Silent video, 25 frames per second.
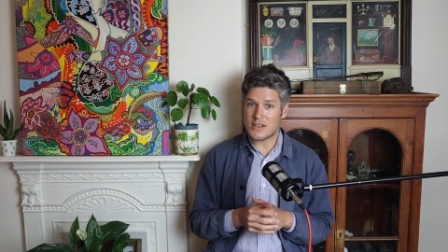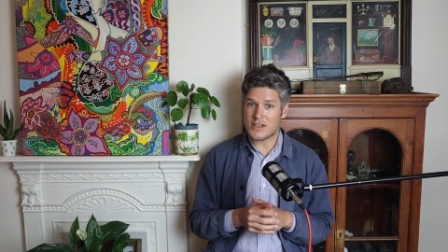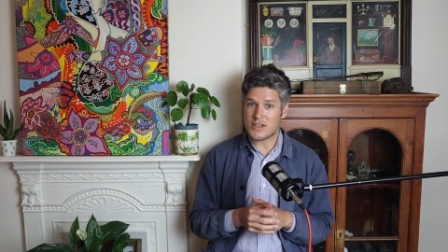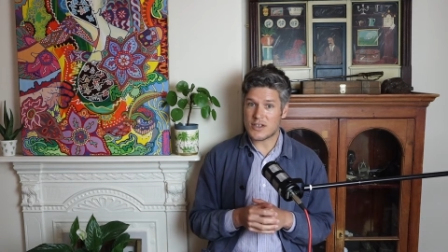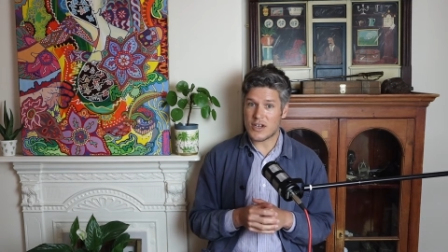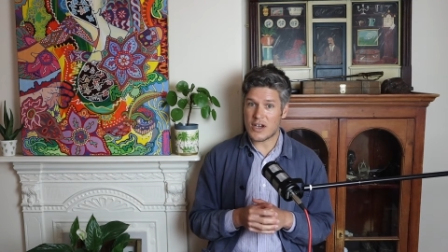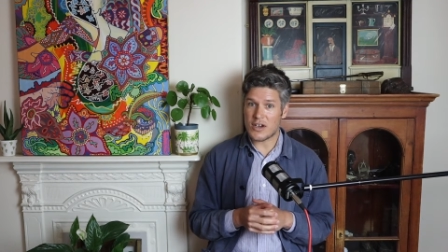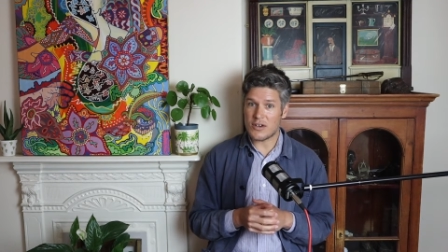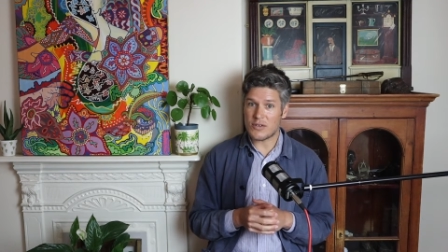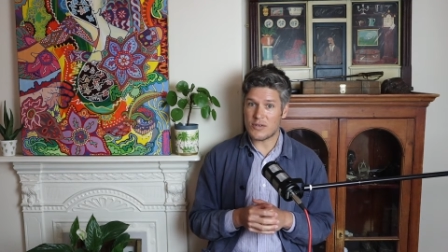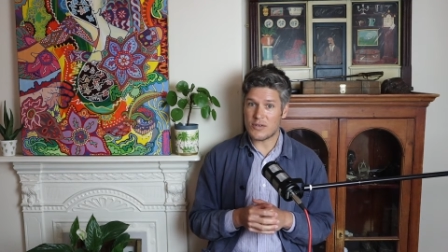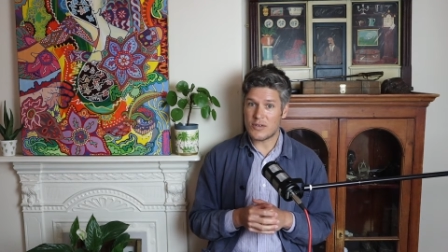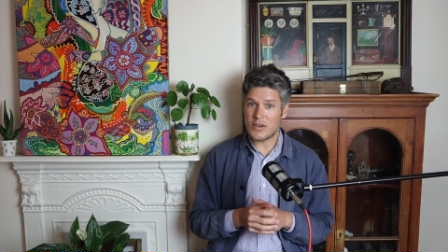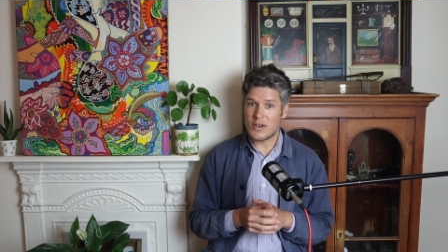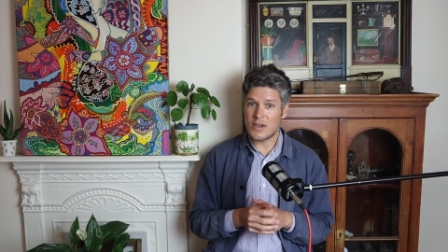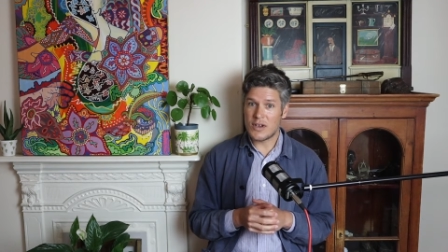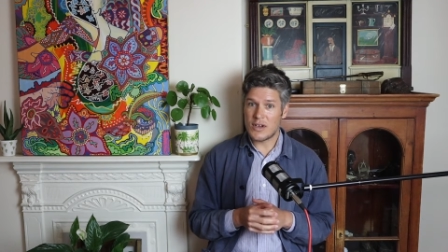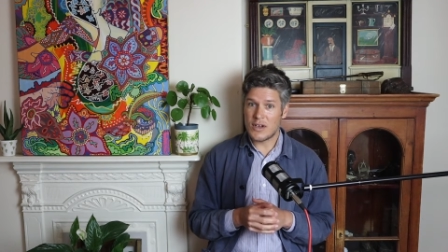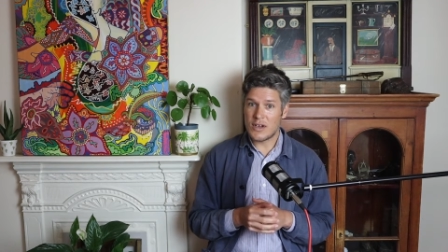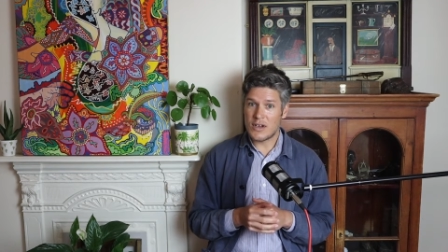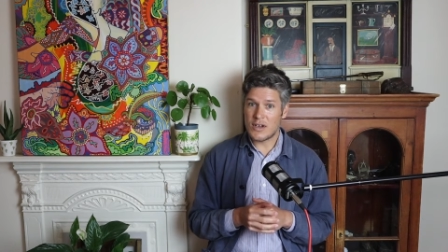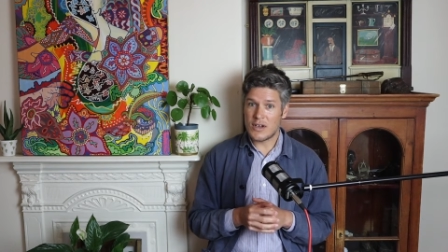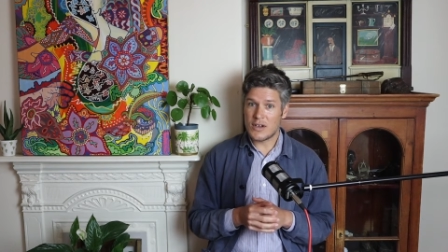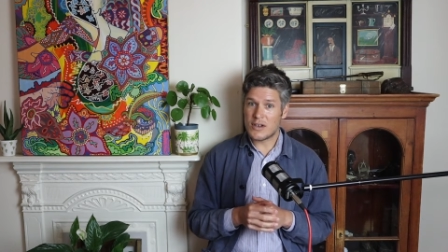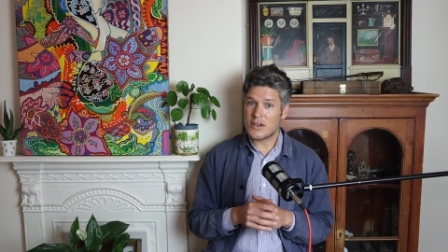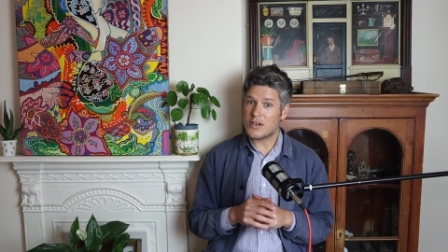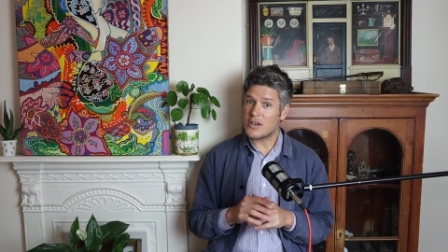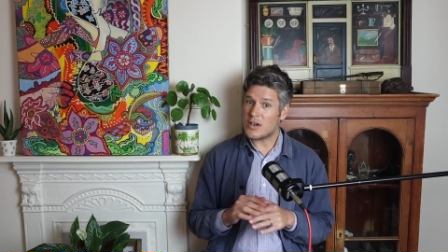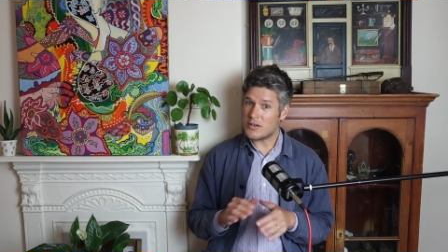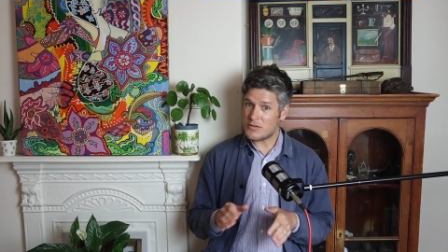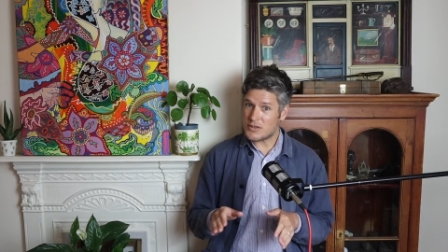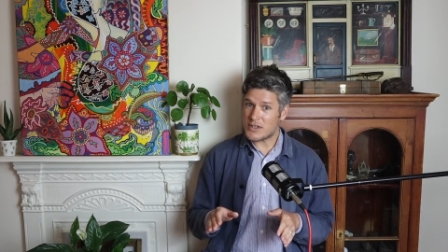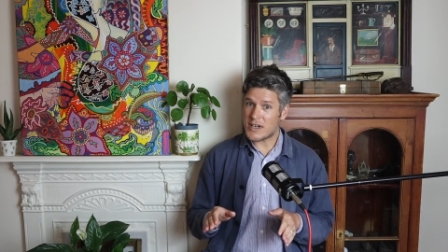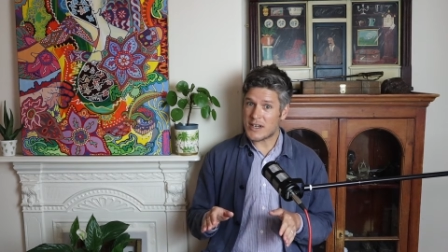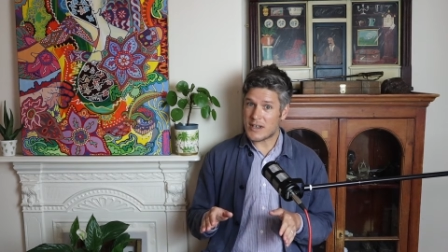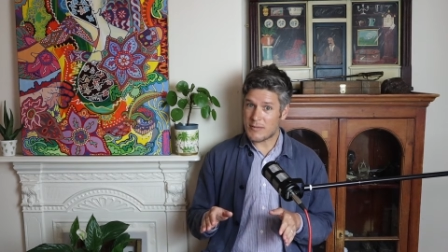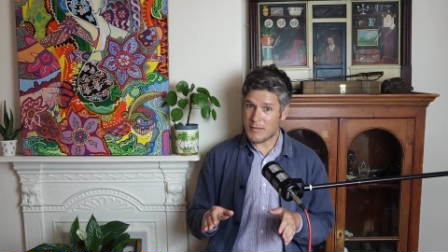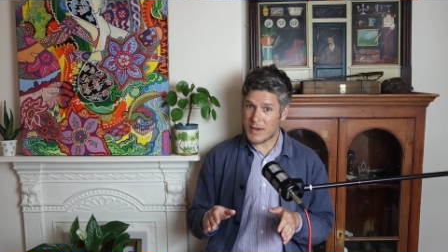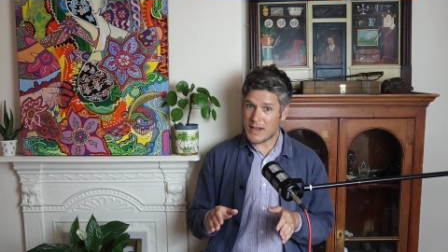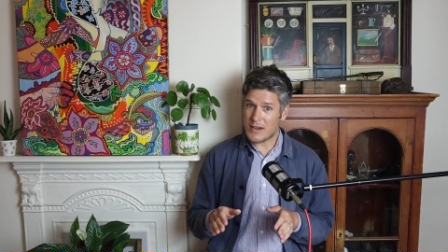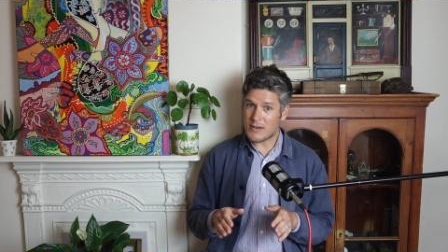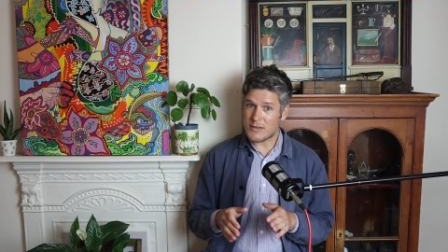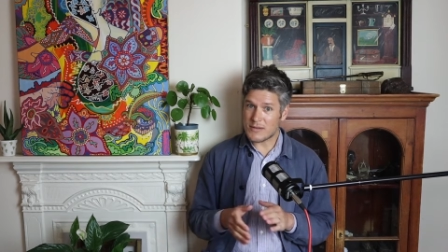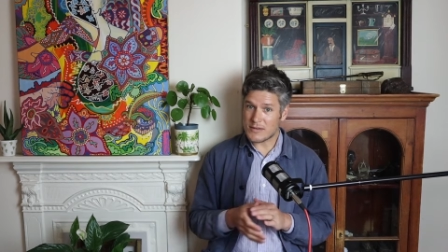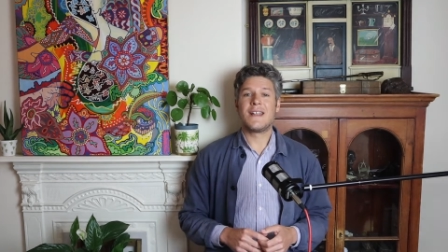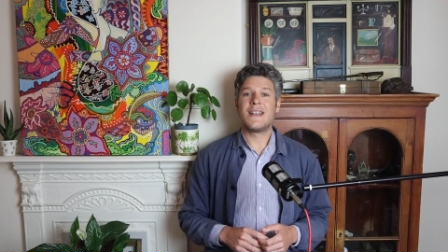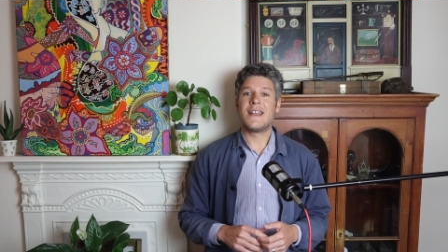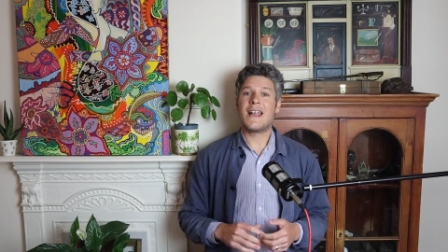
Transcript: so go check them out.